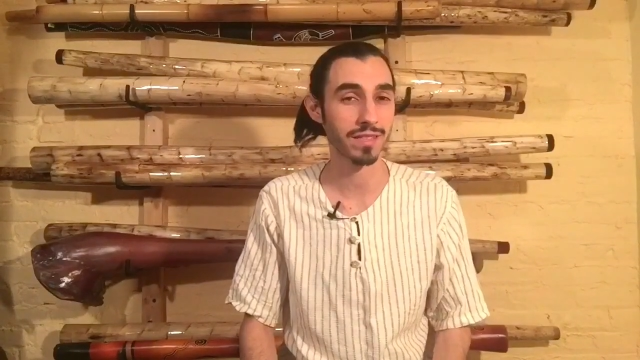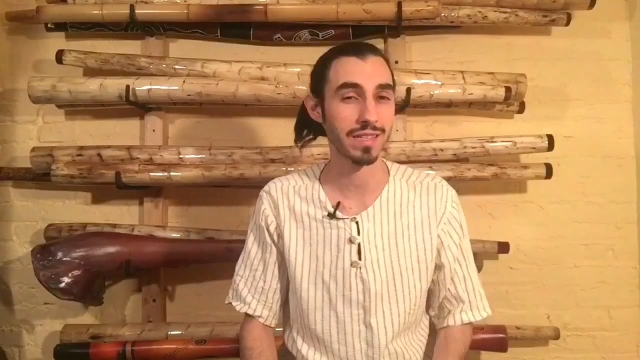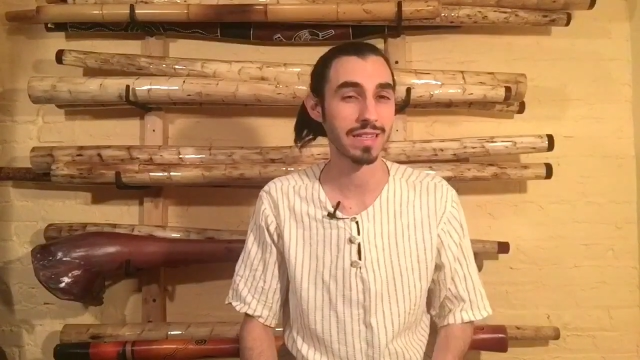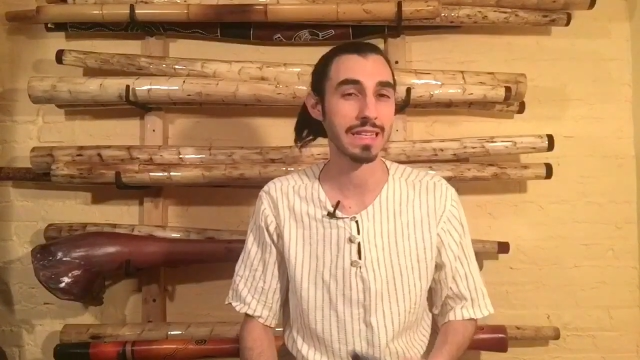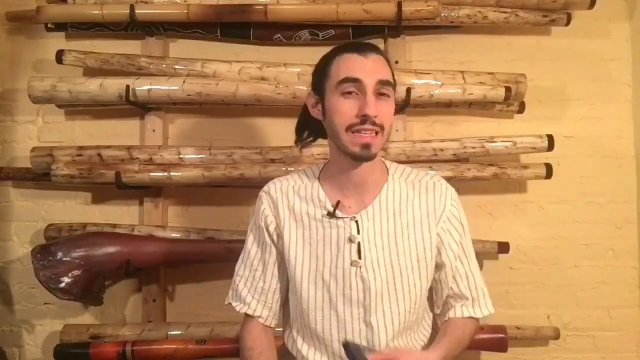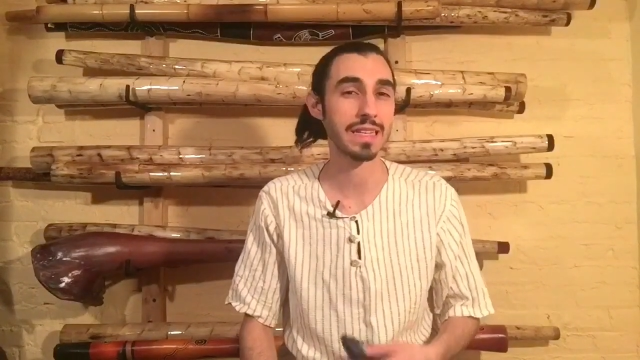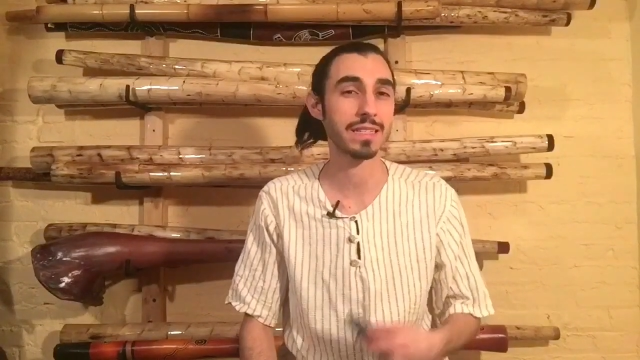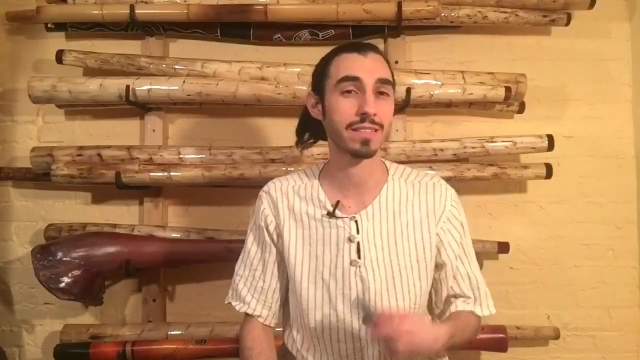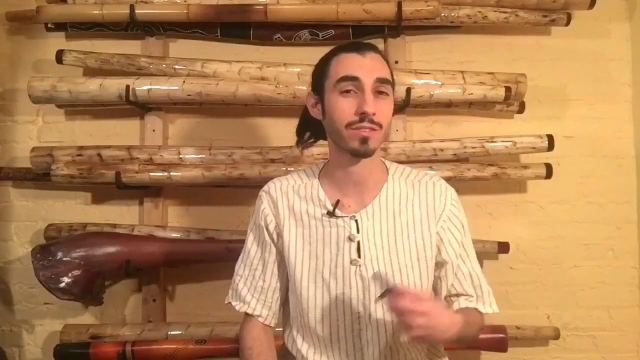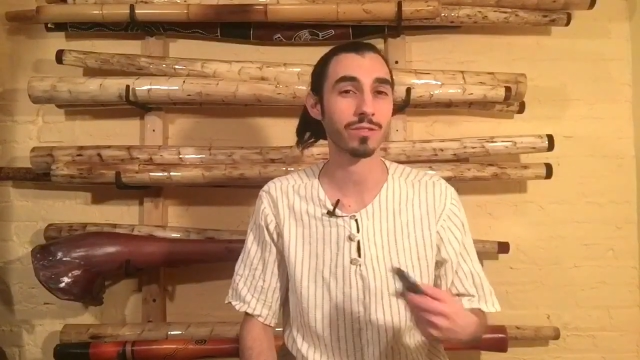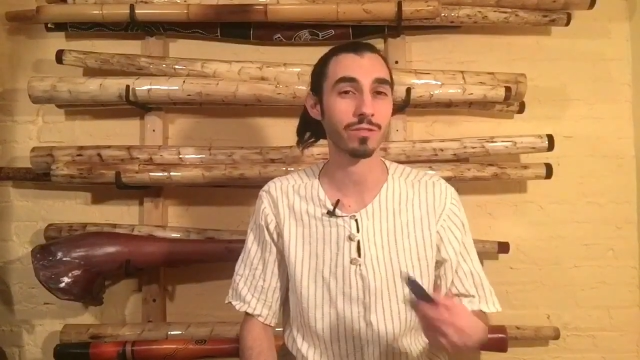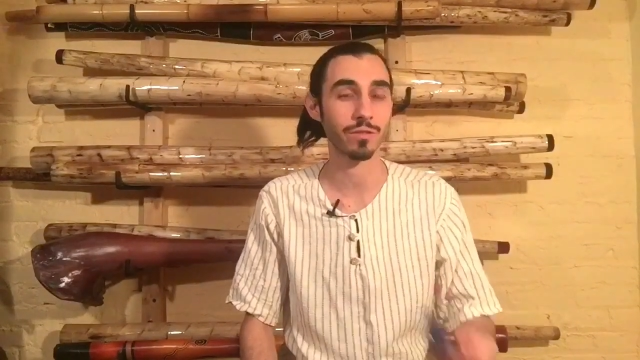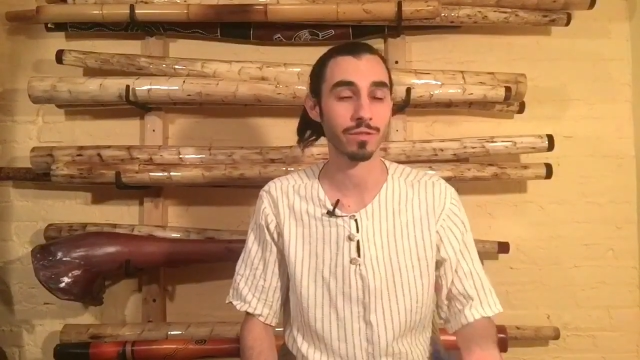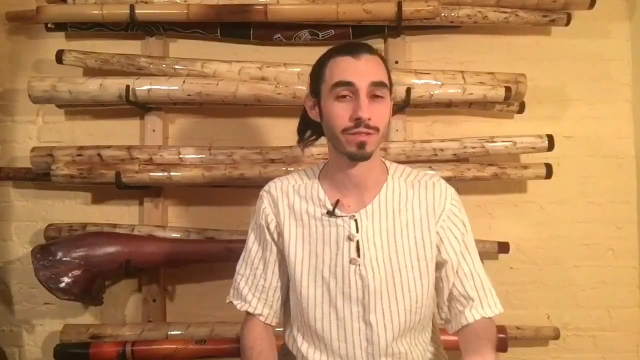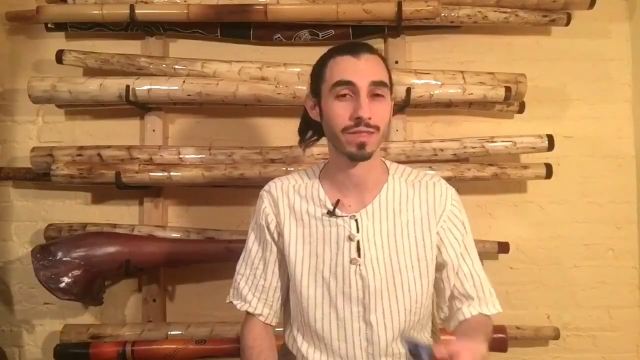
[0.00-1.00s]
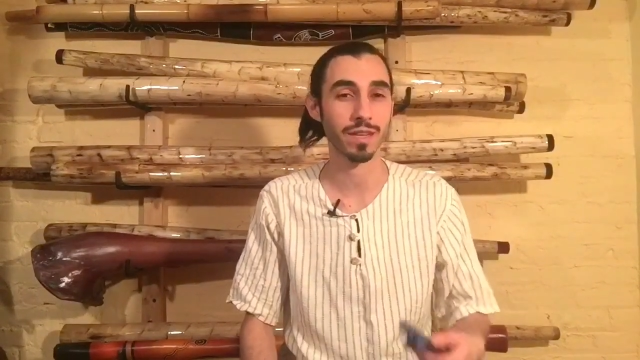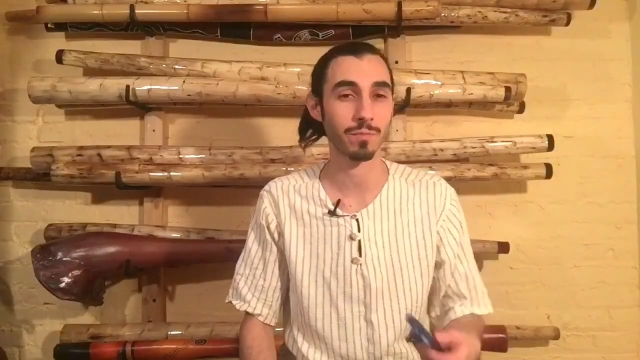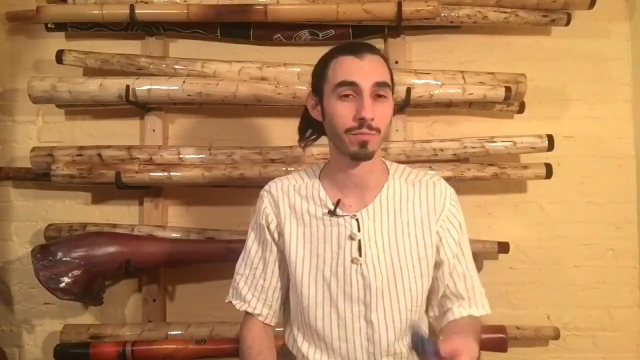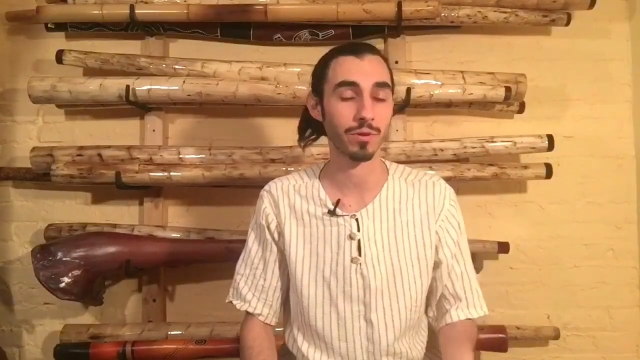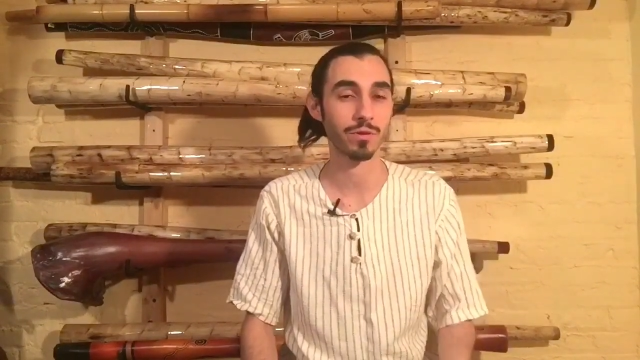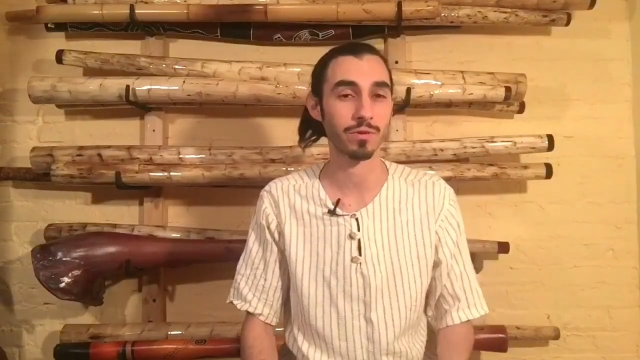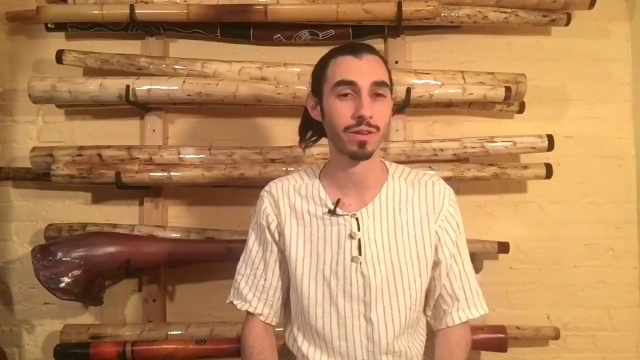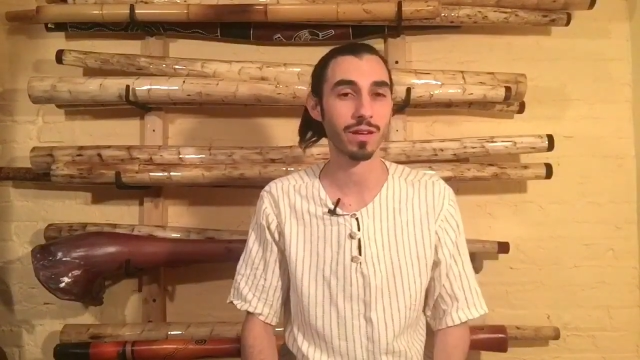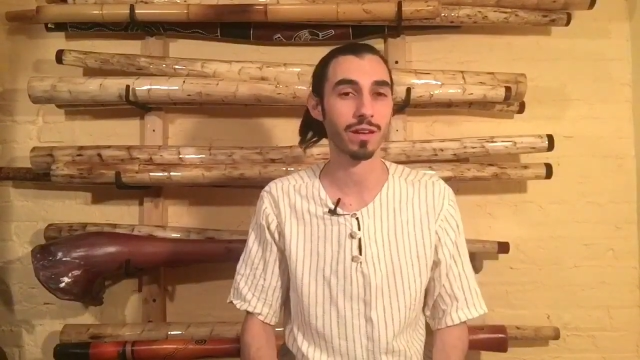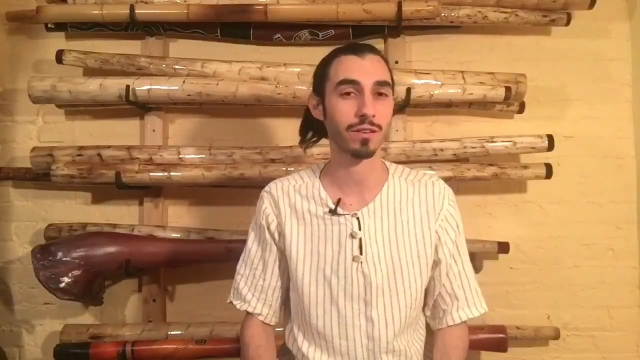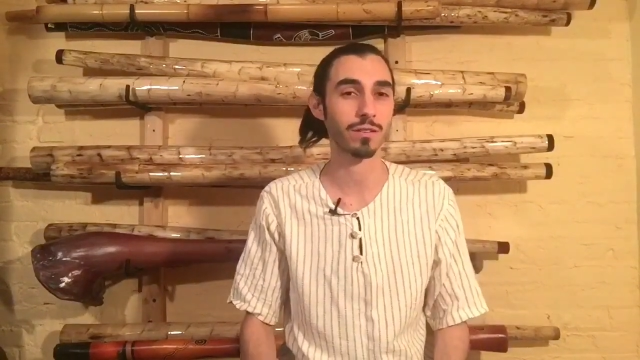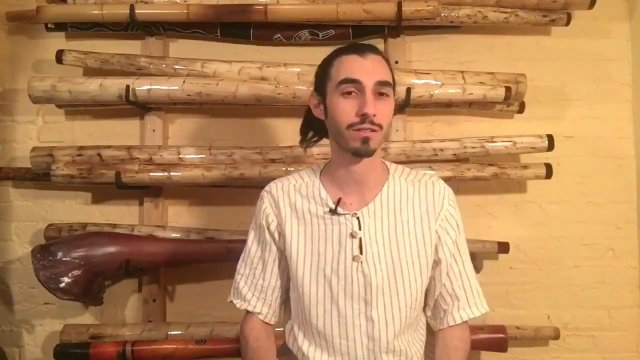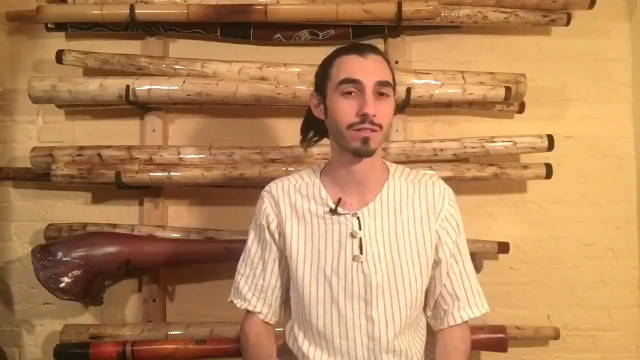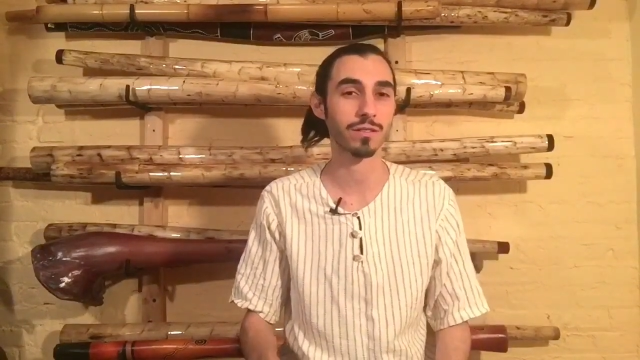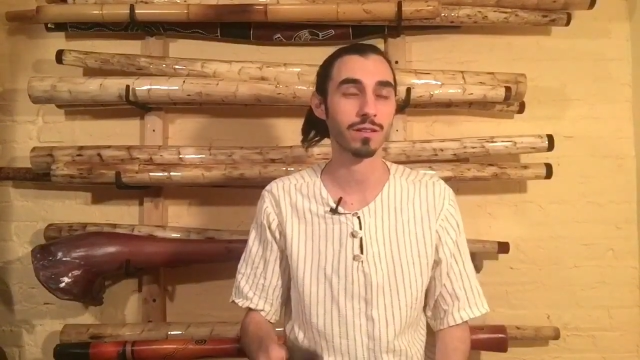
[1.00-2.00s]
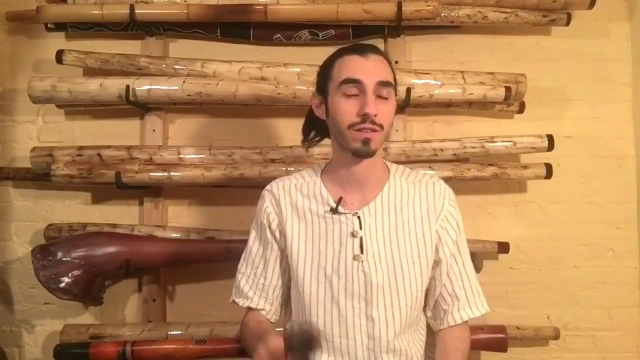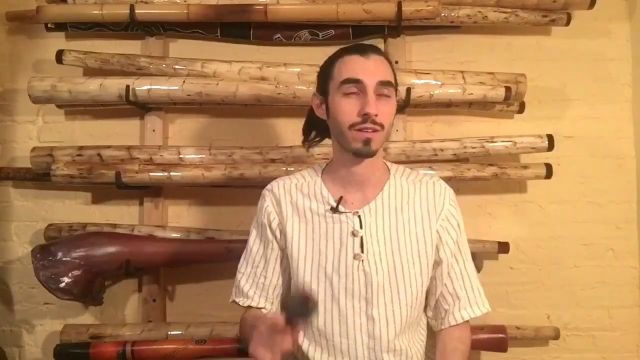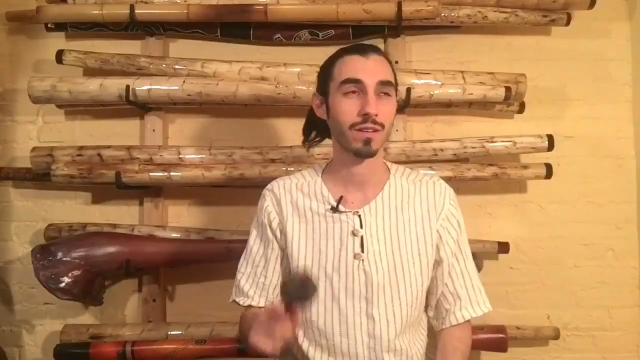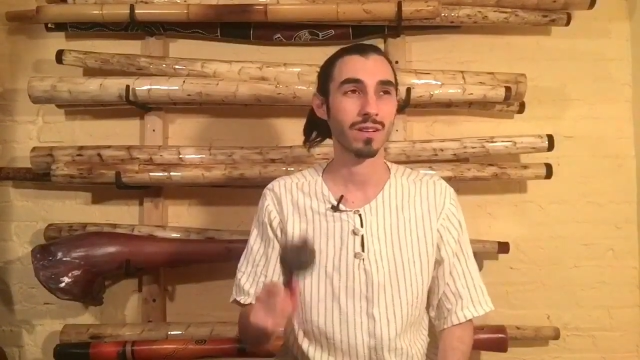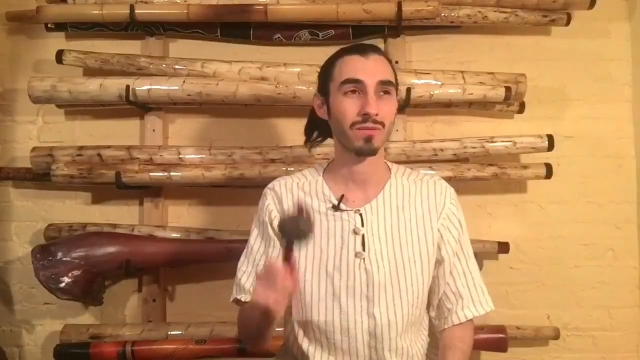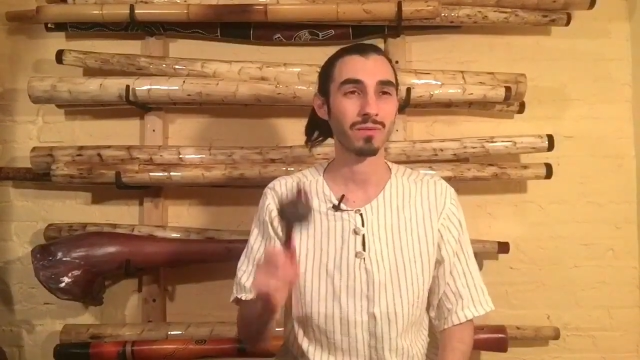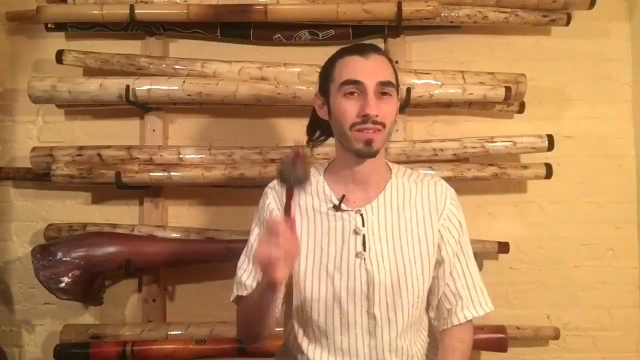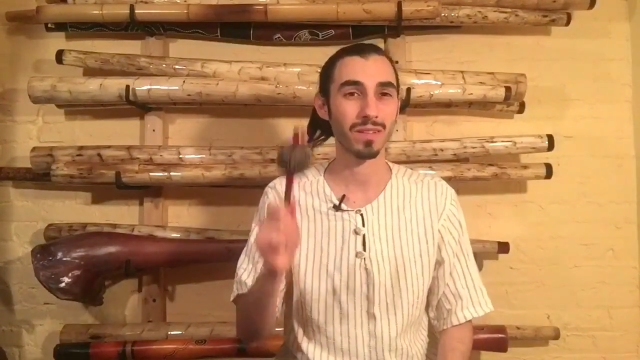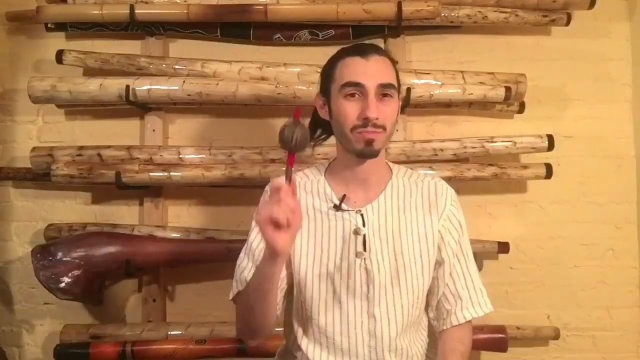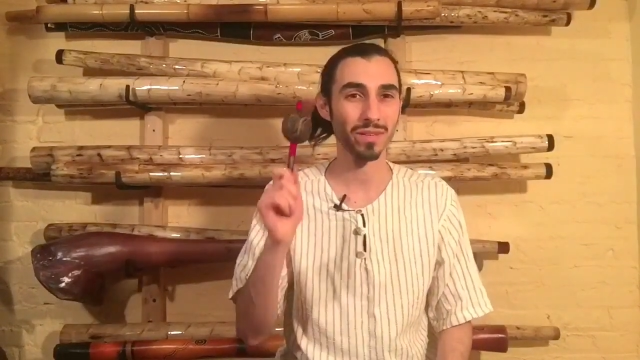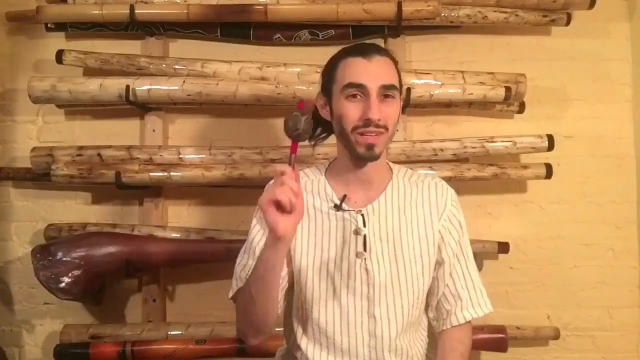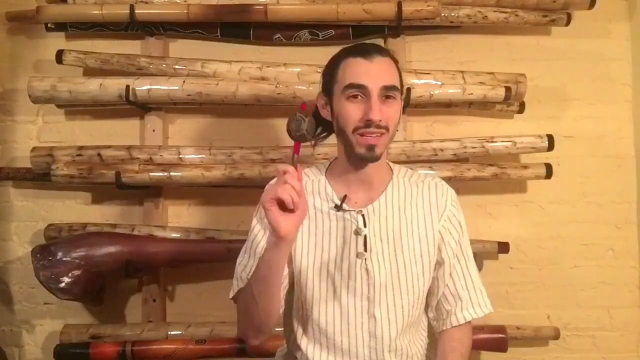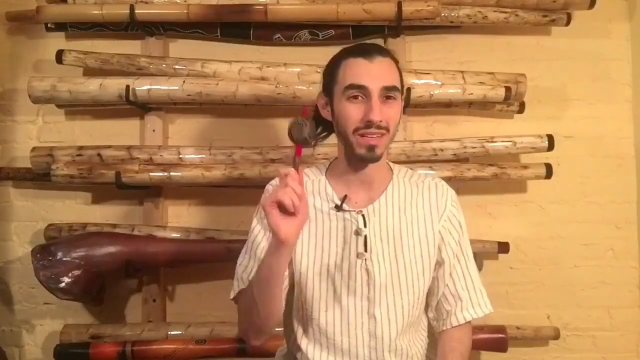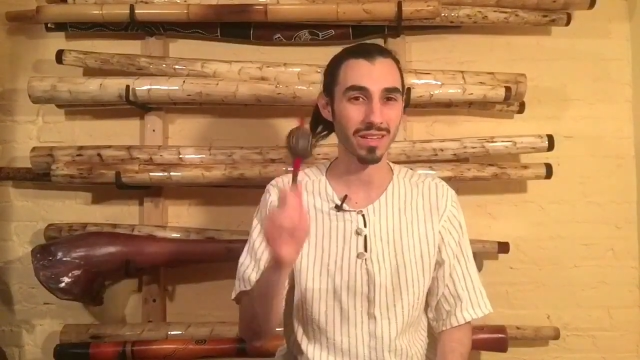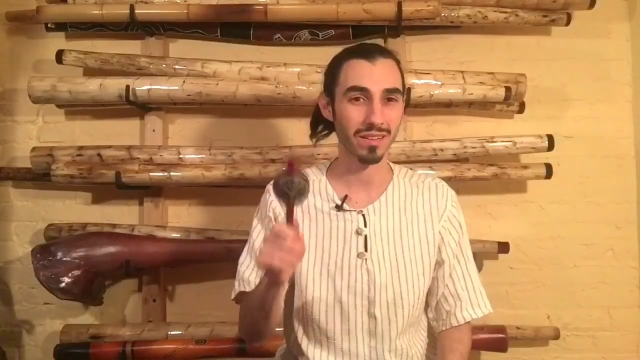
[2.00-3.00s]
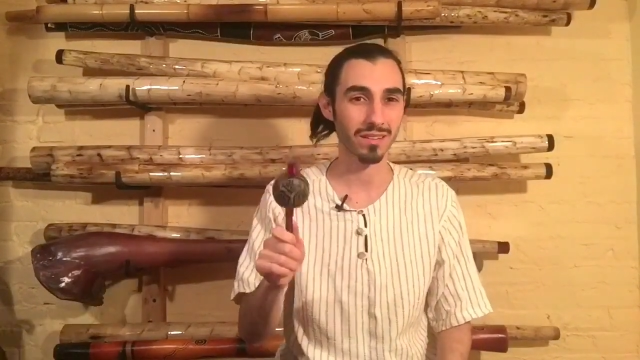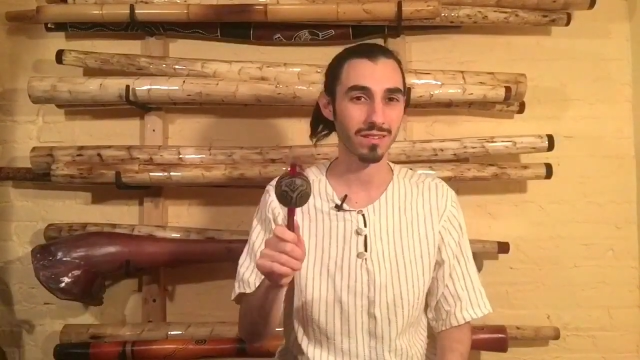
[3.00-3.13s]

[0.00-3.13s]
It needs a certain tempo. You can't just really play it like...